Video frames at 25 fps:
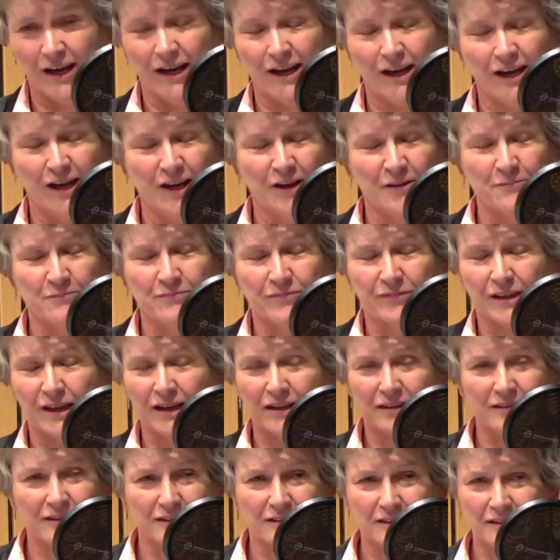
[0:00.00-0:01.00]

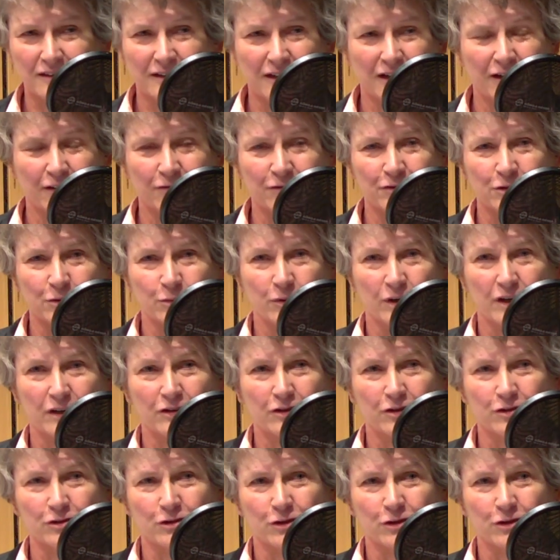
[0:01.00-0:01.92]
They didn't have to wear their